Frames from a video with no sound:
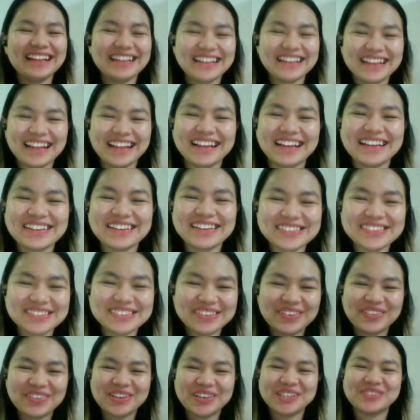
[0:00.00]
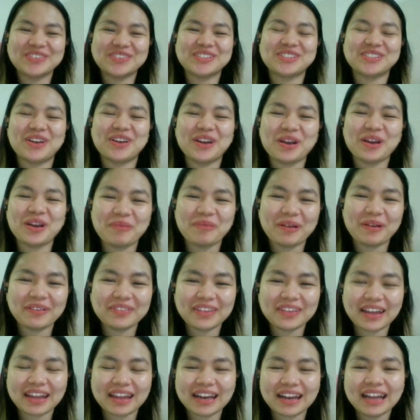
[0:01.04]
Thank you so much for sharing about
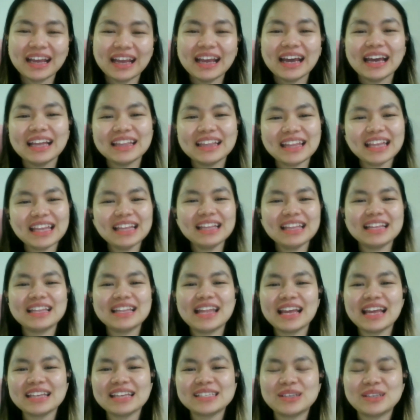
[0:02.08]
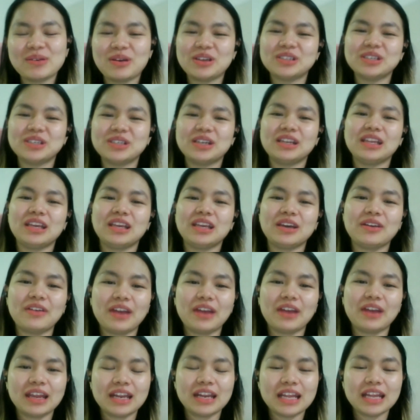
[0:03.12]
that. I think the next question here,
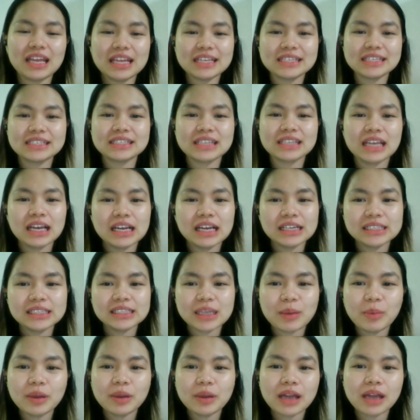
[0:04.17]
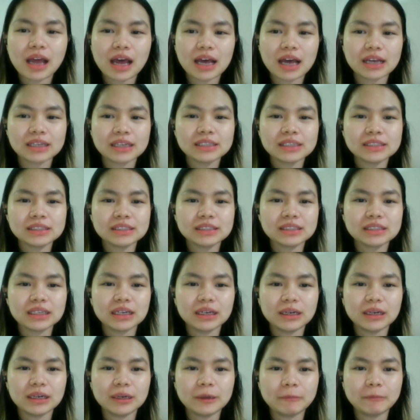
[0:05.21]
right, is someone asked,
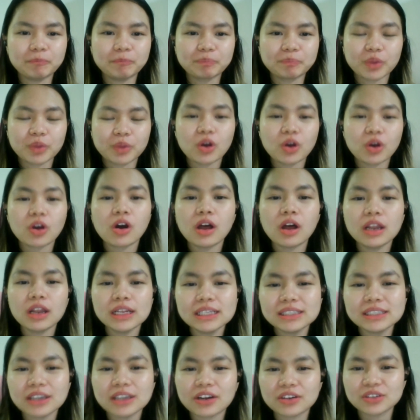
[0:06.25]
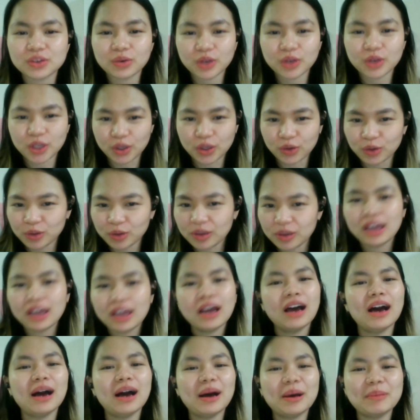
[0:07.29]
your collars are so cute.
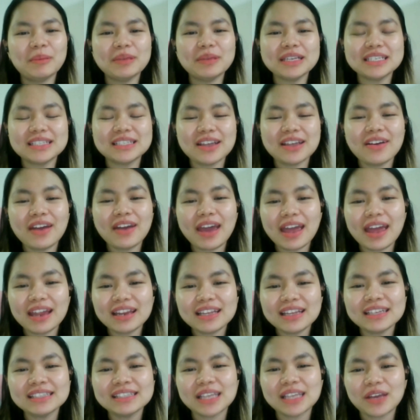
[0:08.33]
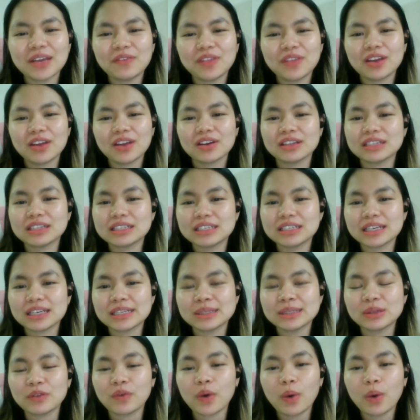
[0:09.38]
Is there any safety concerns
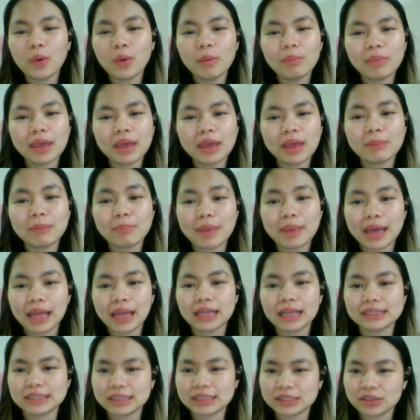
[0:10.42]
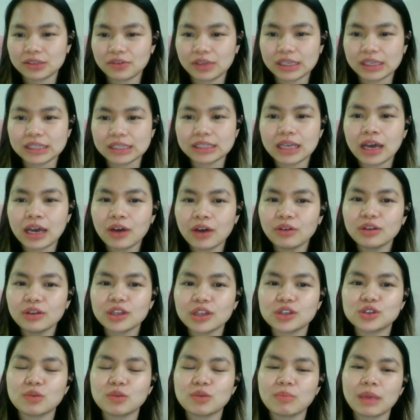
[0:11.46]
with homemade pet accessories? How
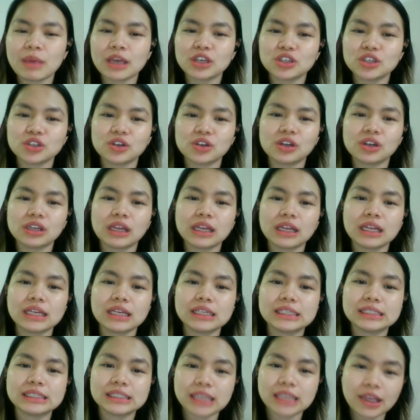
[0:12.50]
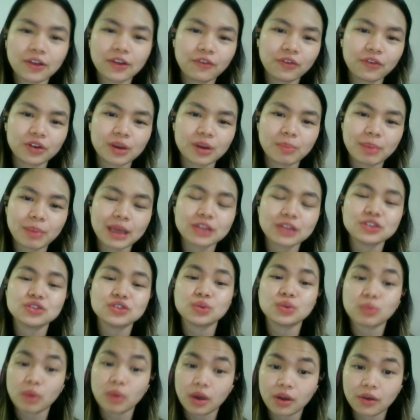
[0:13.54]
did you make sure that it is safe for the pets to
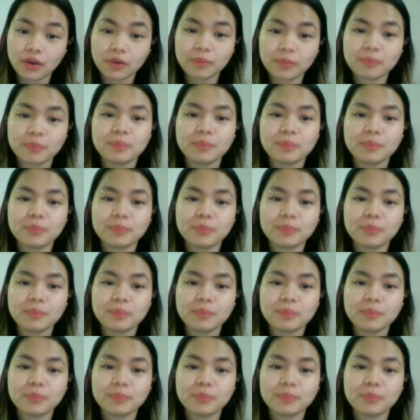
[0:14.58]
wear?